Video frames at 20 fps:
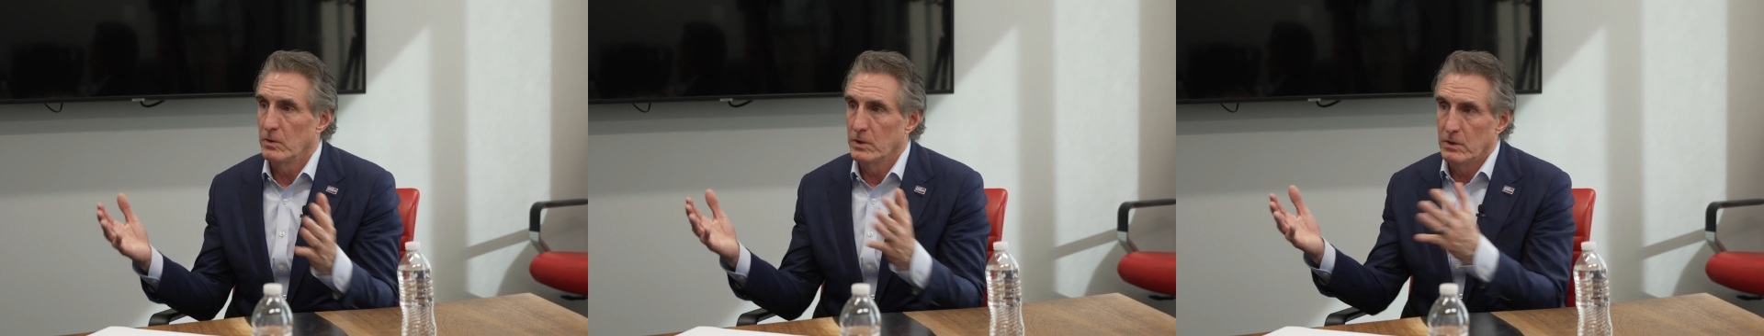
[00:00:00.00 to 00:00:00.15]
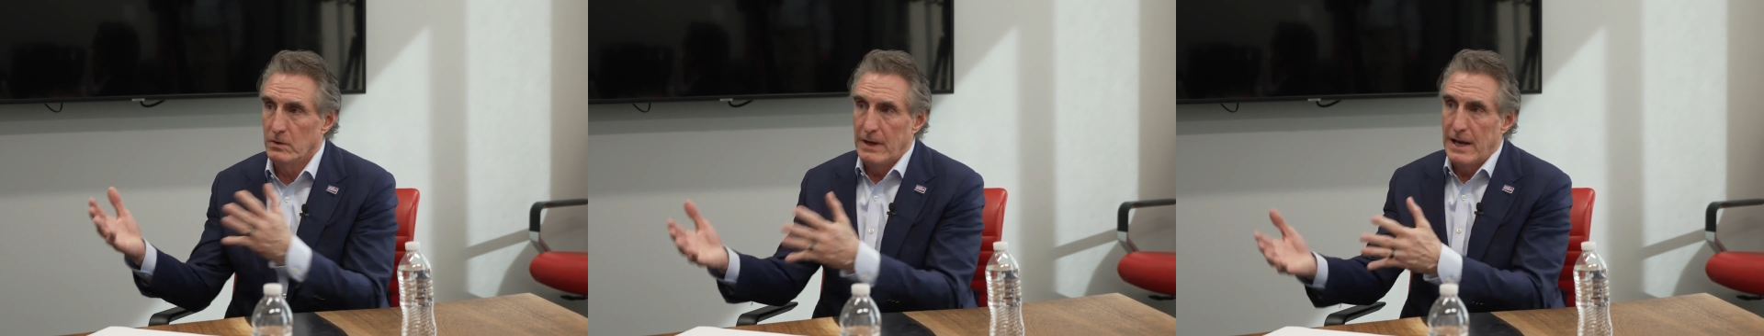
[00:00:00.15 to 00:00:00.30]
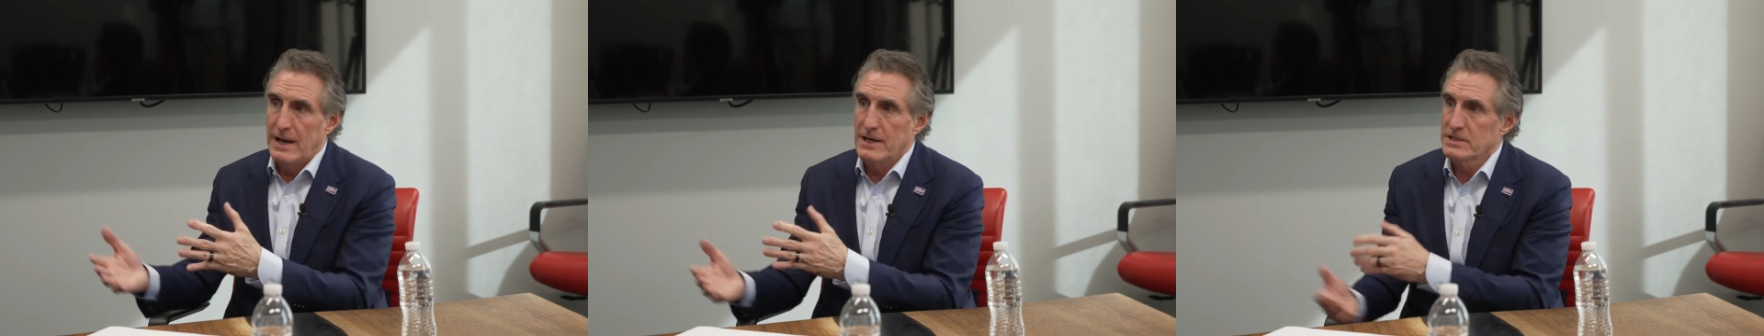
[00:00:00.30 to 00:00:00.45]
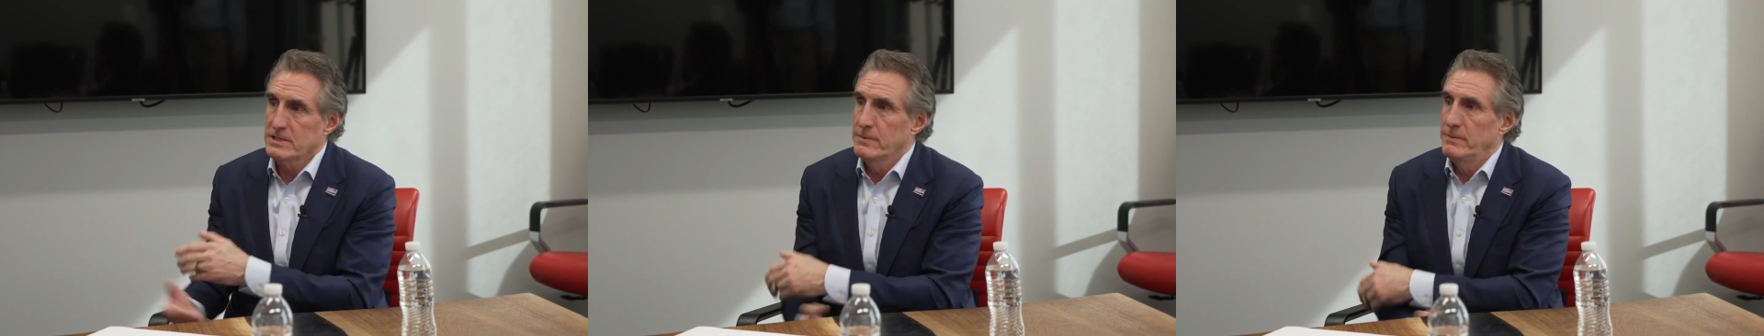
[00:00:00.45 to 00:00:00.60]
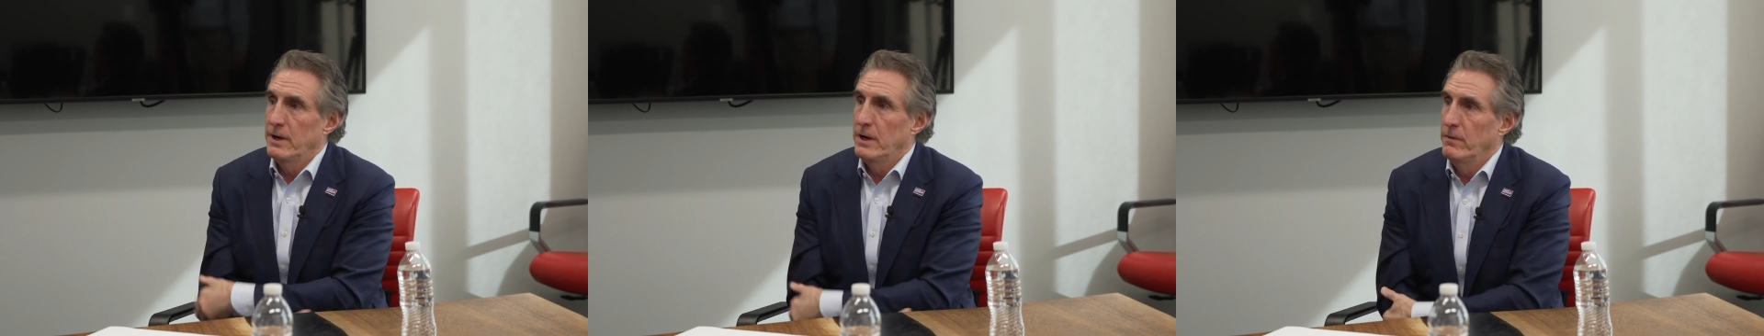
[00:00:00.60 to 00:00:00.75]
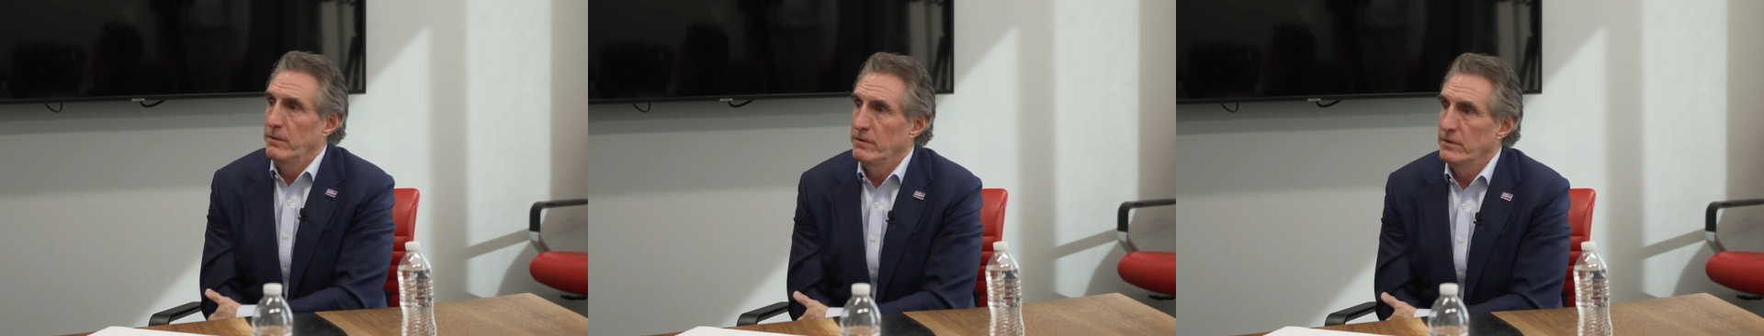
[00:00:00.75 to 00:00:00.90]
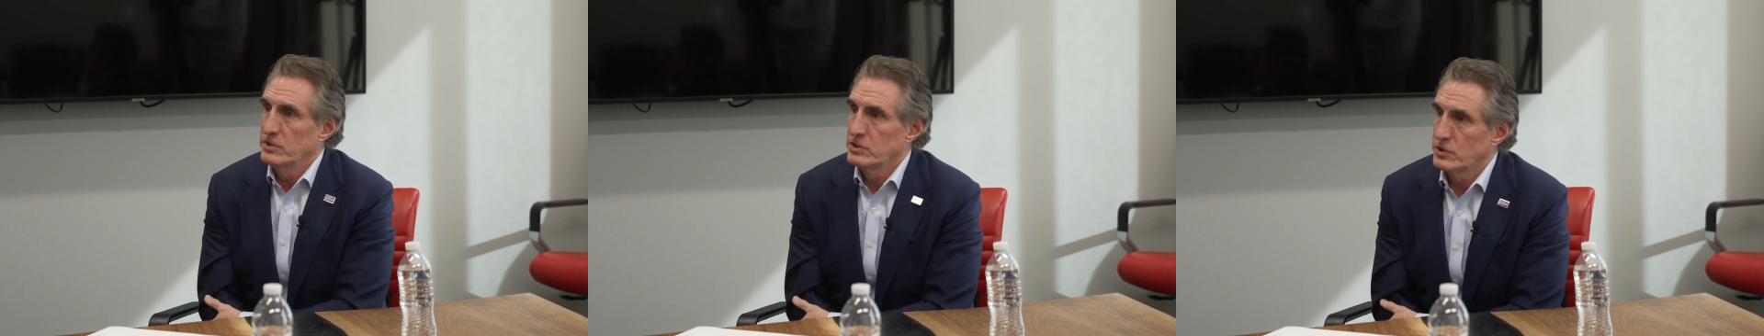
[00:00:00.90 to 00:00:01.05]
you asked
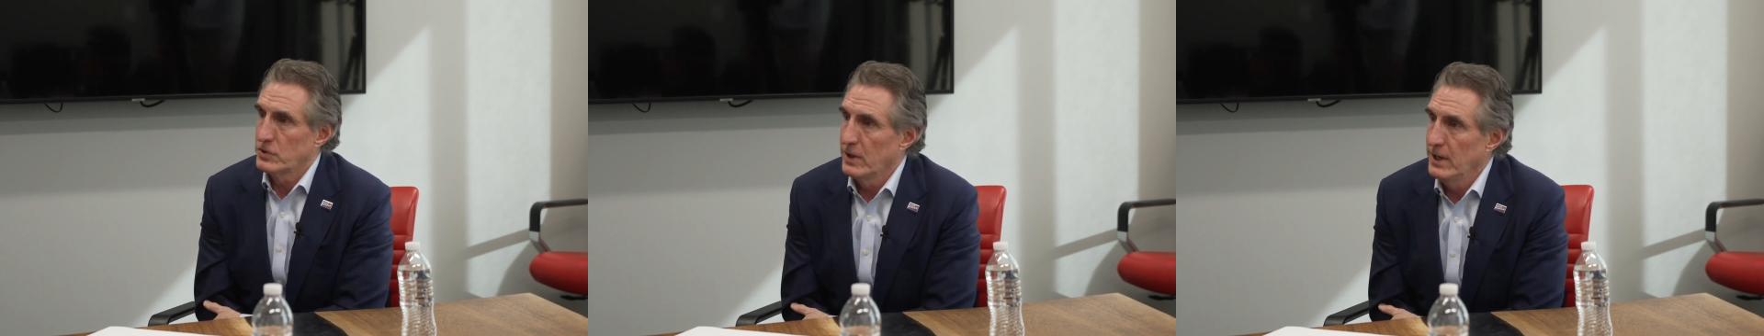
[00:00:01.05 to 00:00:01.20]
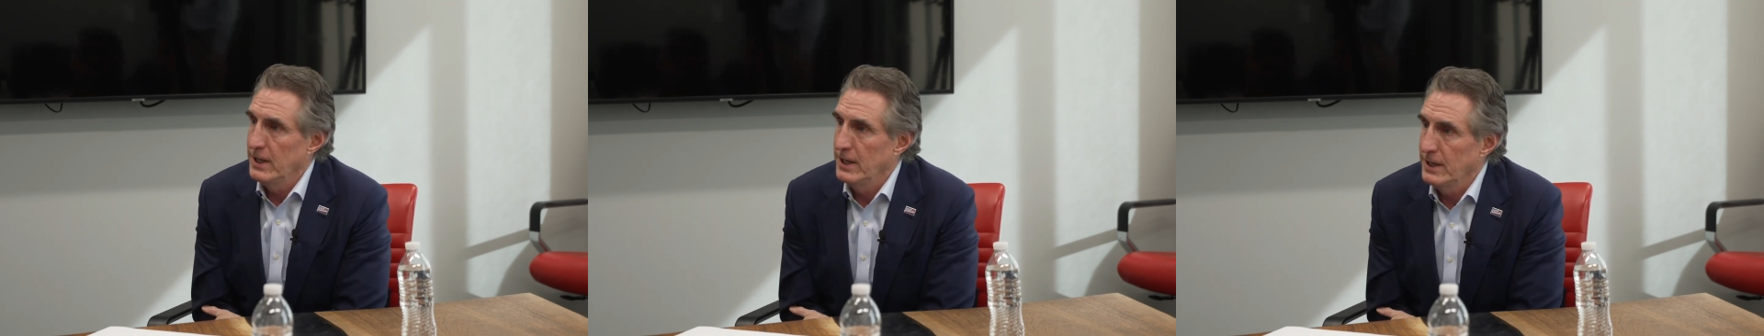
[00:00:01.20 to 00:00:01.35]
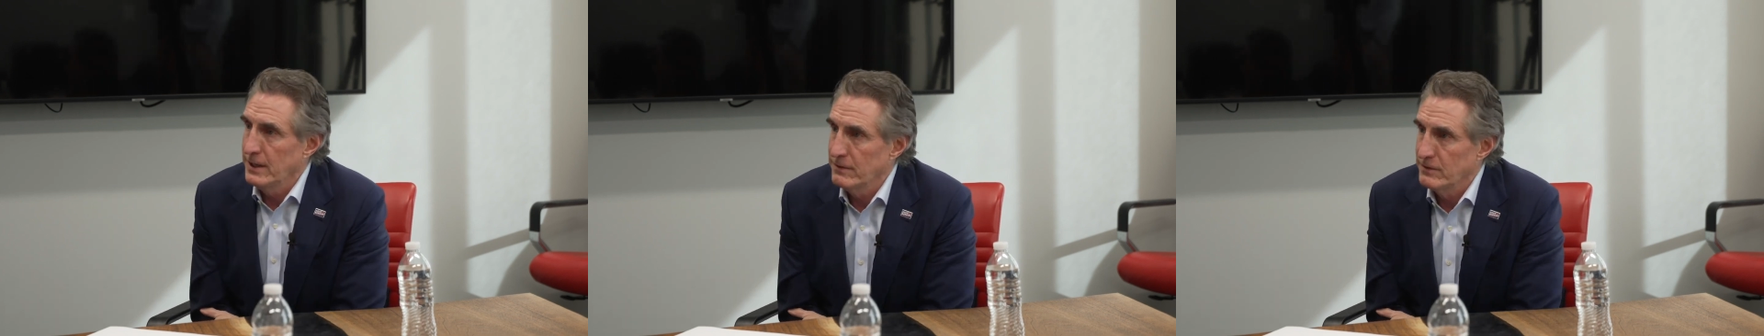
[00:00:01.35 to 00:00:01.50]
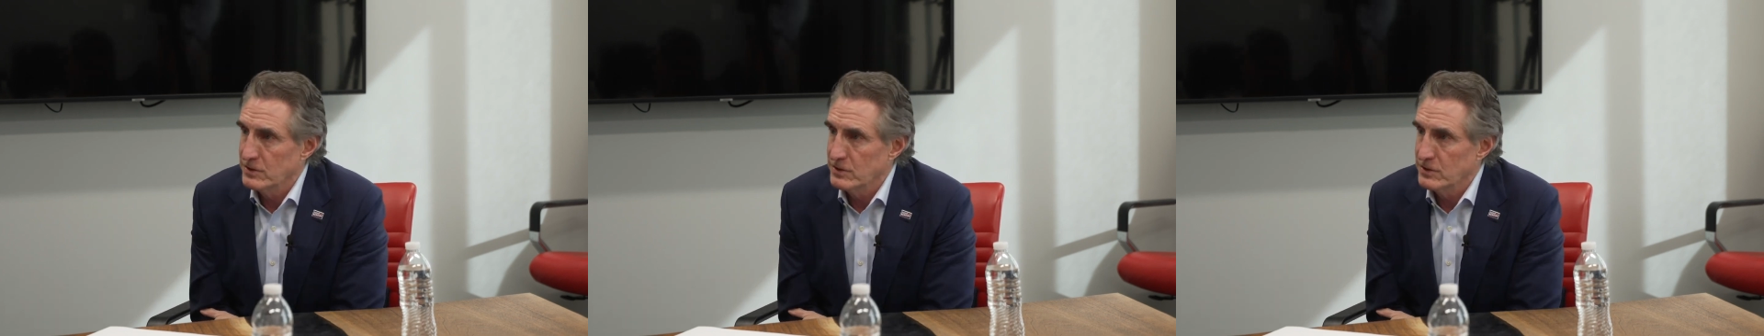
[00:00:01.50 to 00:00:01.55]
about the strike.